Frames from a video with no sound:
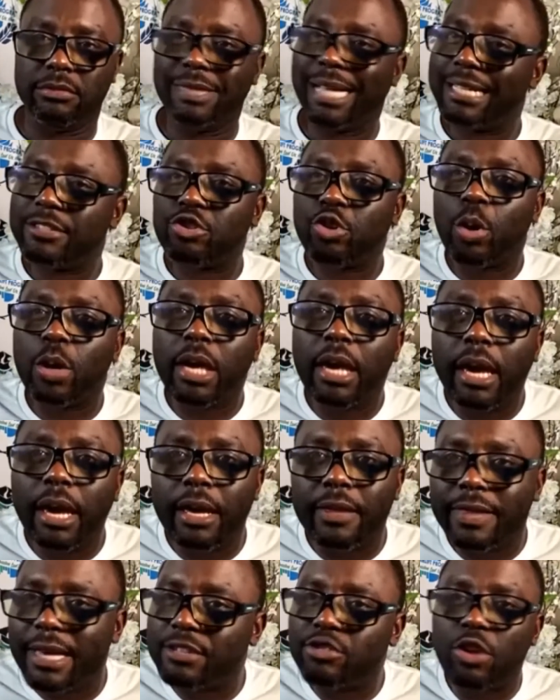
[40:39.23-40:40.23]
That's
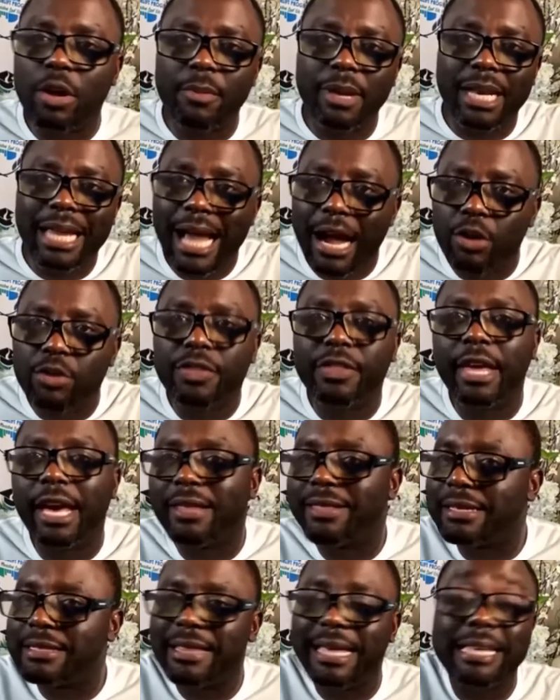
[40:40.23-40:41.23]
okay. There's so many out
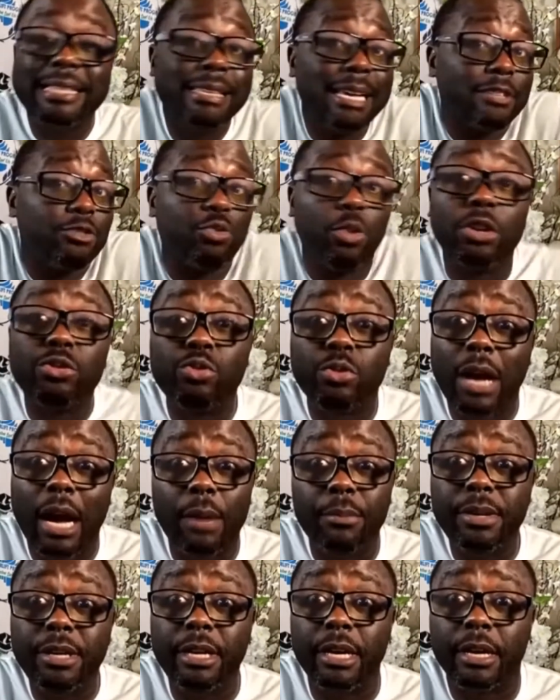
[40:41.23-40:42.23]
there that they just want to
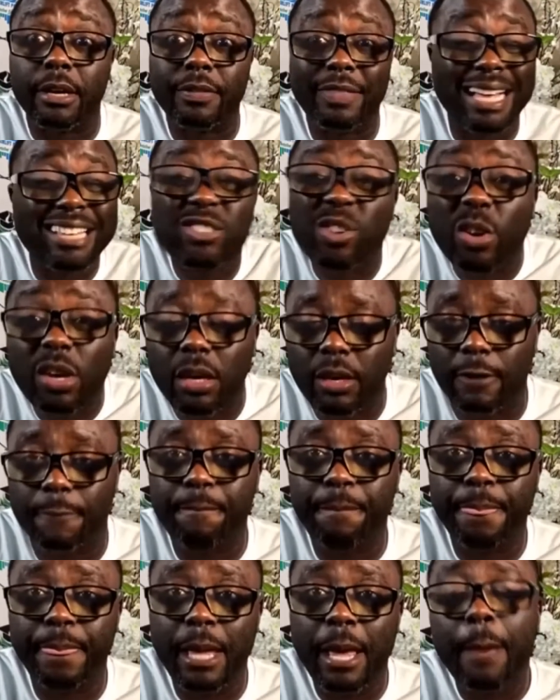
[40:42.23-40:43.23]
come here. That's okay.
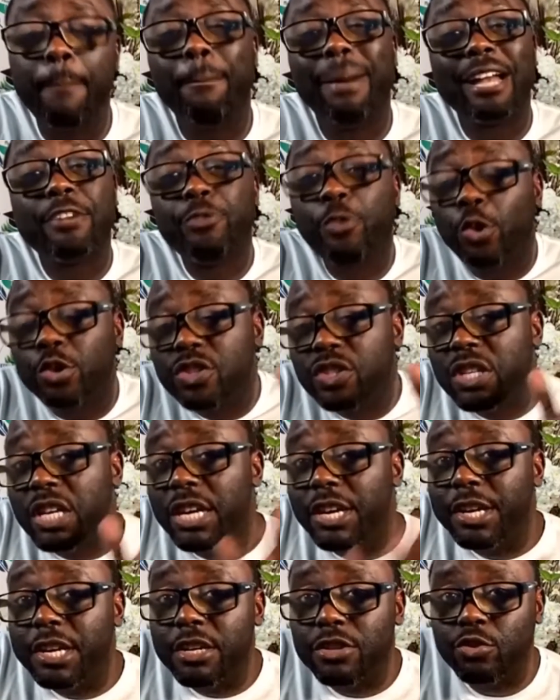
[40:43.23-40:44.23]
But for
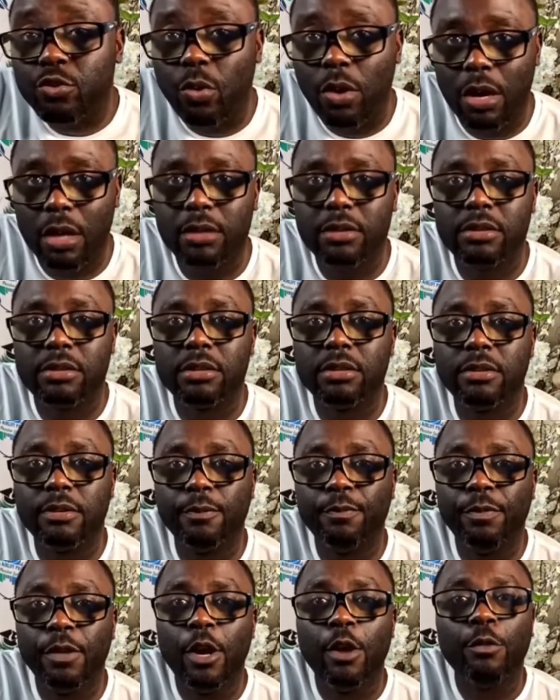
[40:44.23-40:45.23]
serious ones
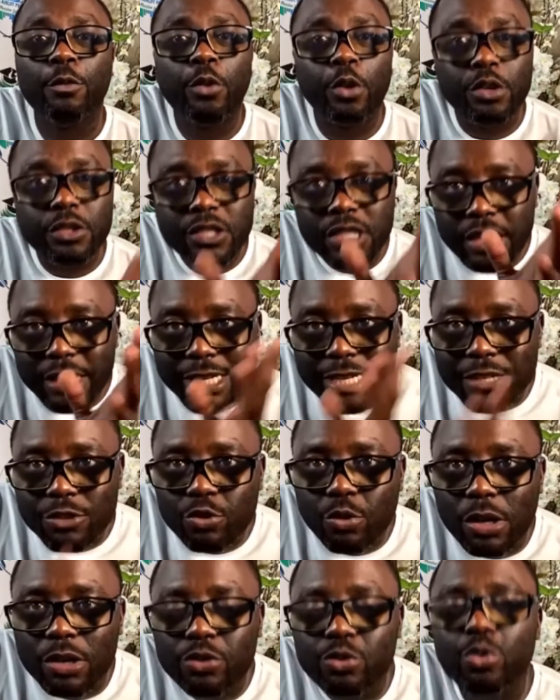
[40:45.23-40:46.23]
who
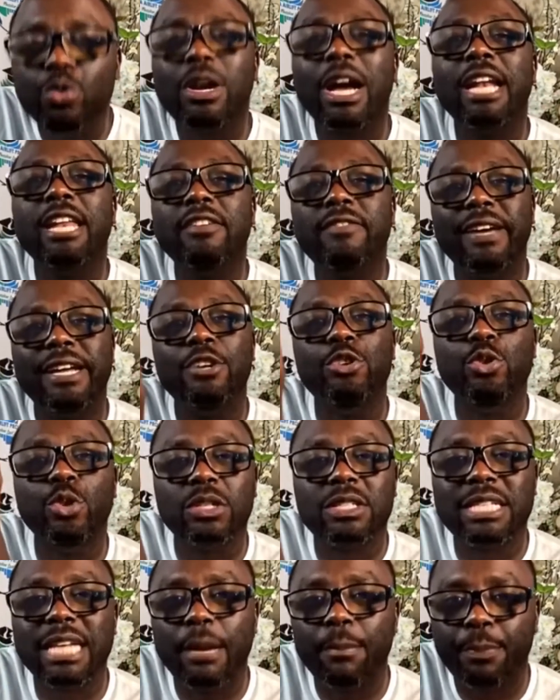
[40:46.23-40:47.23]
can even do
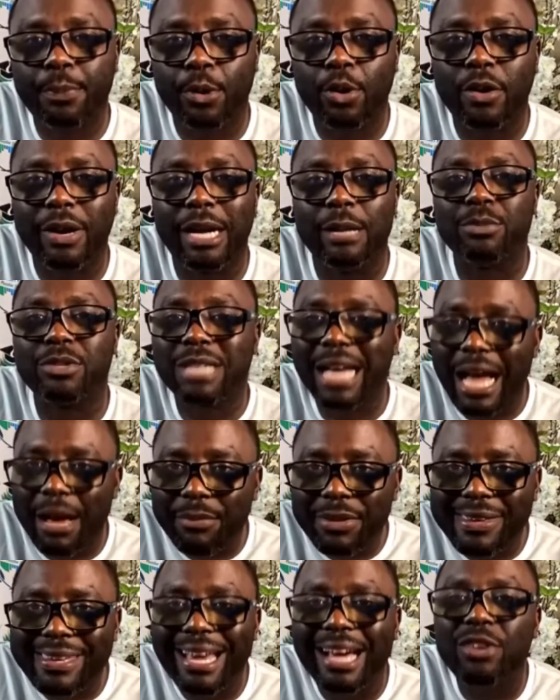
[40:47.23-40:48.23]
STEM programs,
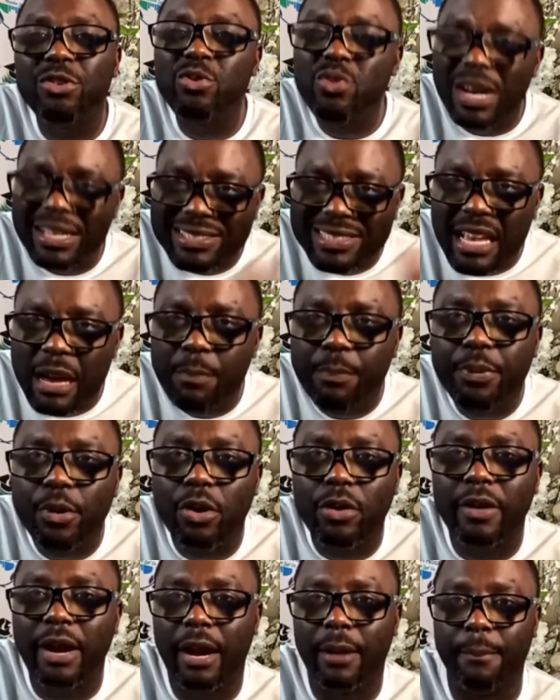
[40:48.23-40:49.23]
come here, do a STEM
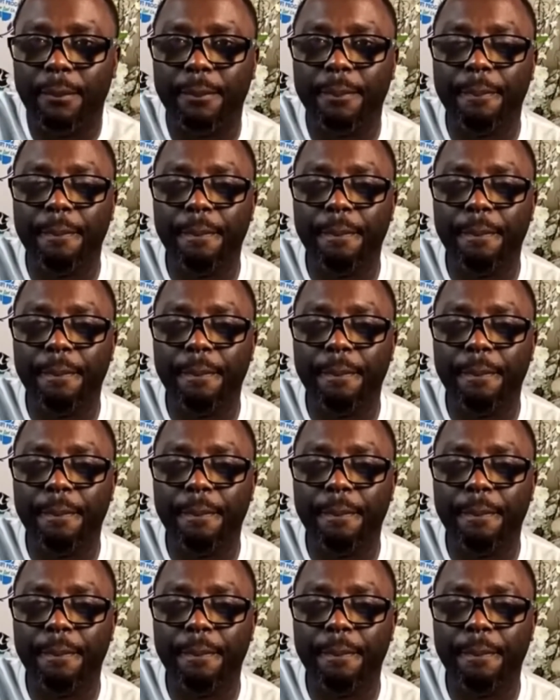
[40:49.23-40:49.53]
program.